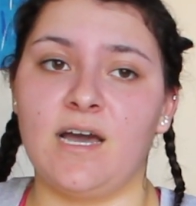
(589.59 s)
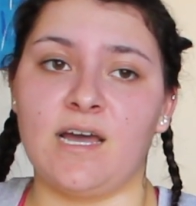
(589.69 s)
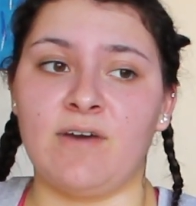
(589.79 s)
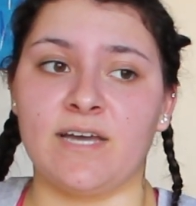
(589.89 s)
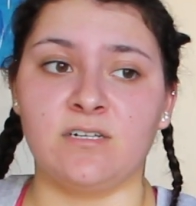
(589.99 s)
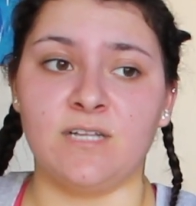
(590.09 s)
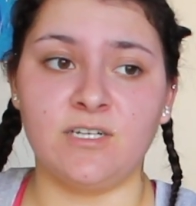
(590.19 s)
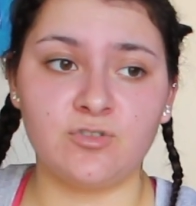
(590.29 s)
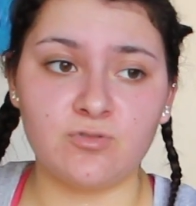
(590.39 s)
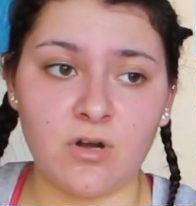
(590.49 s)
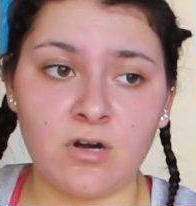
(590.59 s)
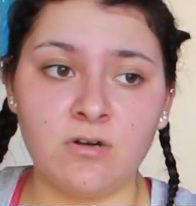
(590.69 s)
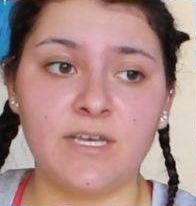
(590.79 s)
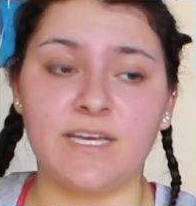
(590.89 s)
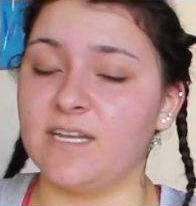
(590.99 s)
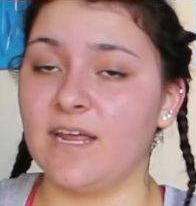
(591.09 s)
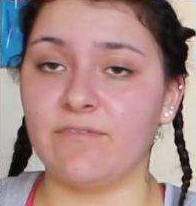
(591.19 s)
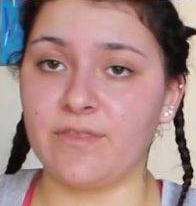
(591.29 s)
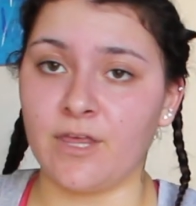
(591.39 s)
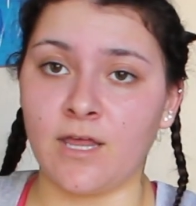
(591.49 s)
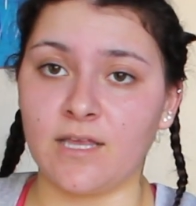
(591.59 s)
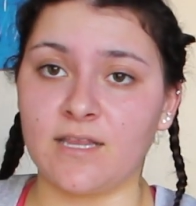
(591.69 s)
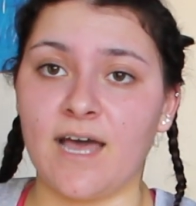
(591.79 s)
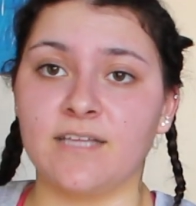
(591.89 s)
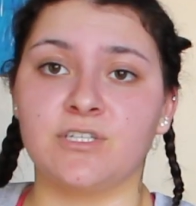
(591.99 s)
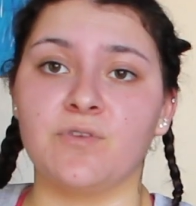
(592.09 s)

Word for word: I have high cholesterol and everything like that.